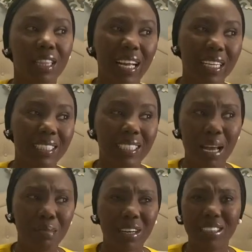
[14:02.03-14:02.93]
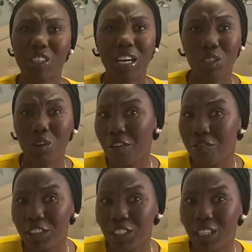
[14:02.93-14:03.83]
like them trying to
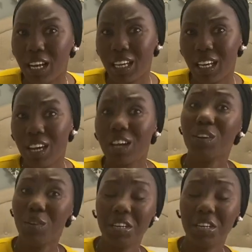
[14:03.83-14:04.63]
convince you like you